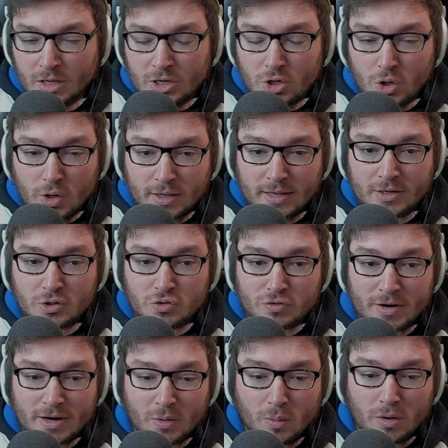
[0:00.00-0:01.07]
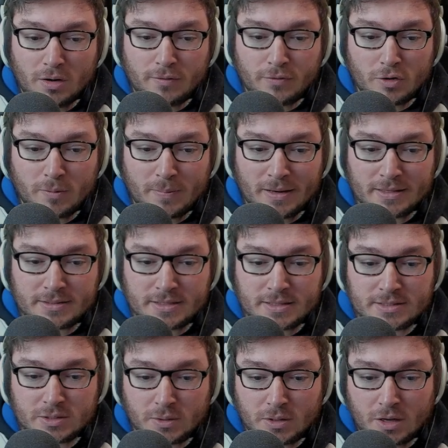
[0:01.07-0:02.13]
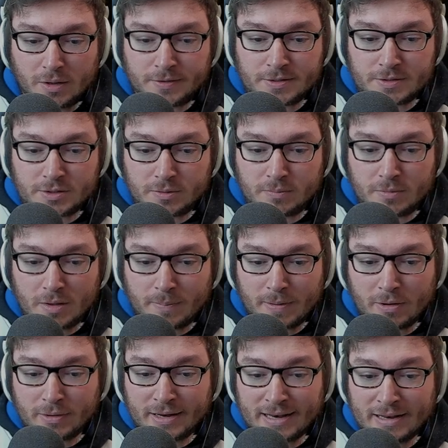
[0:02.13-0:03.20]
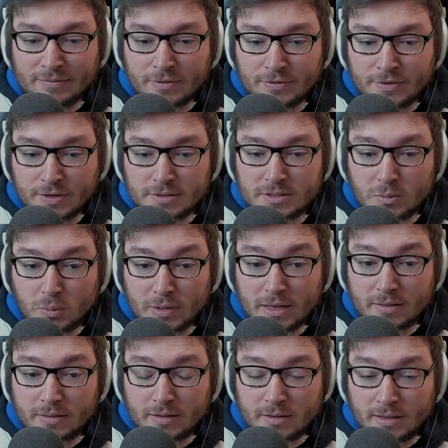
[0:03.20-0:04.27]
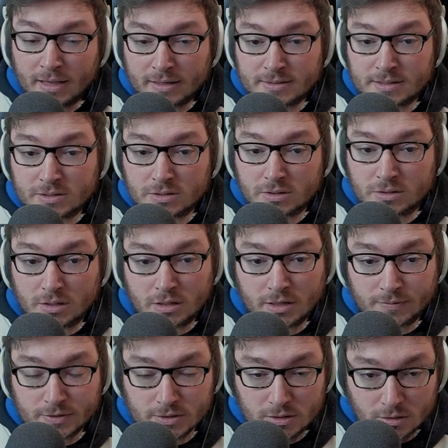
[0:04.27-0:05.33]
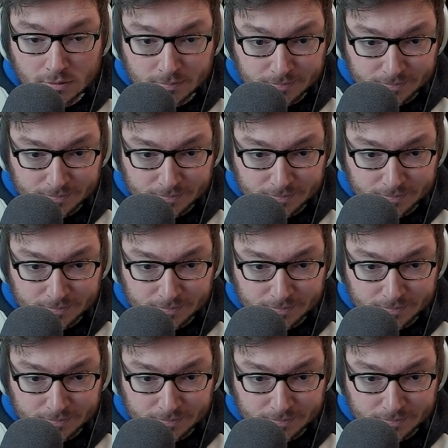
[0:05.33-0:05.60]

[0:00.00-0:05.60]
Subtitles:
You can then drag one of your abilities to enhance them. Apparently at level 30 we'll get access to another slot.